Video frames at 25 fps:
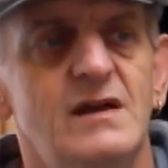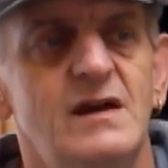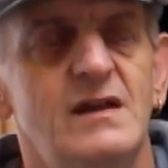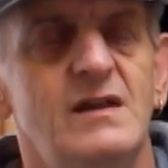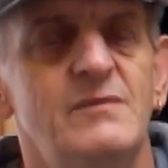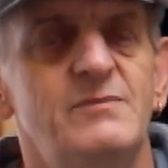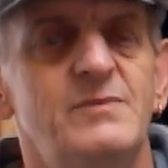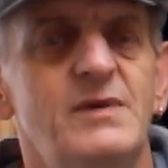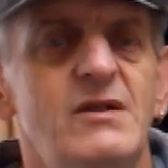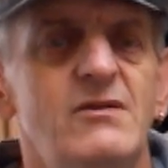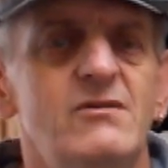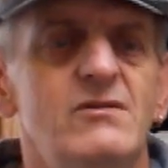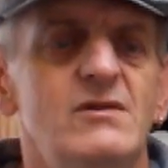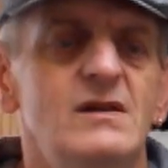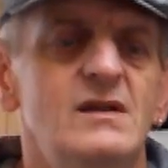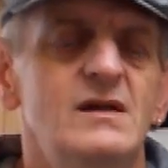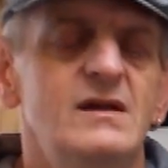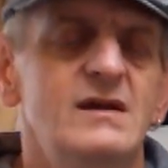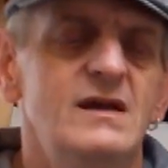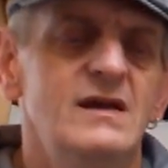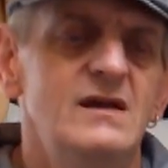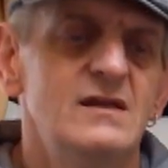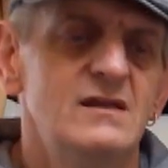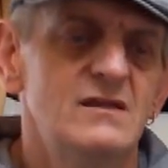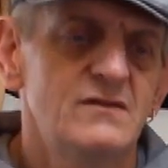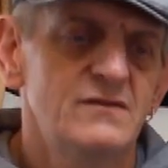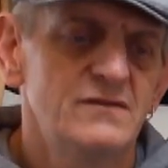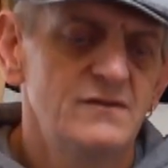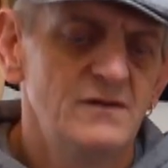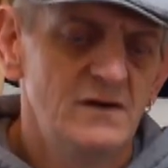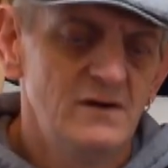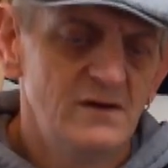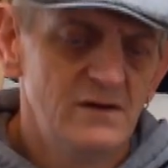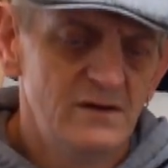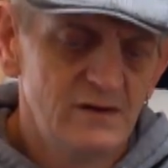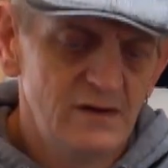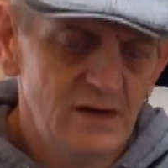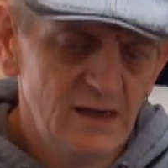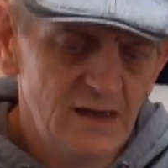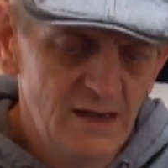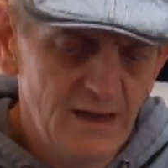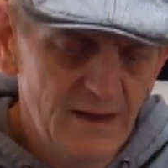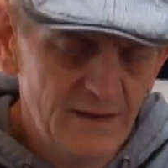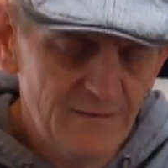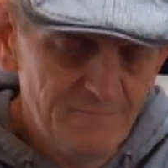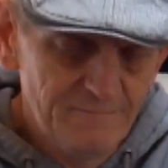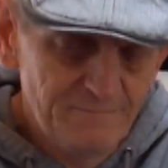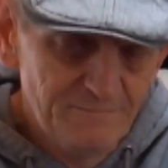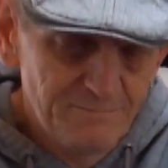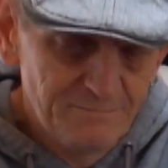and apparently it's for